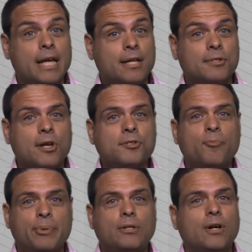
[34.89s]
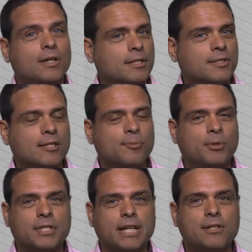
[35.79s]
It is also built on
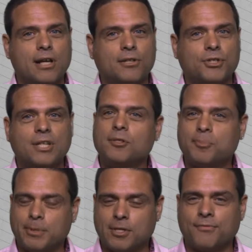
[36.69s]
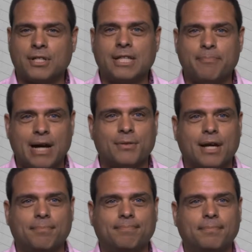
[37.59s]
accessible technology, specifically Python.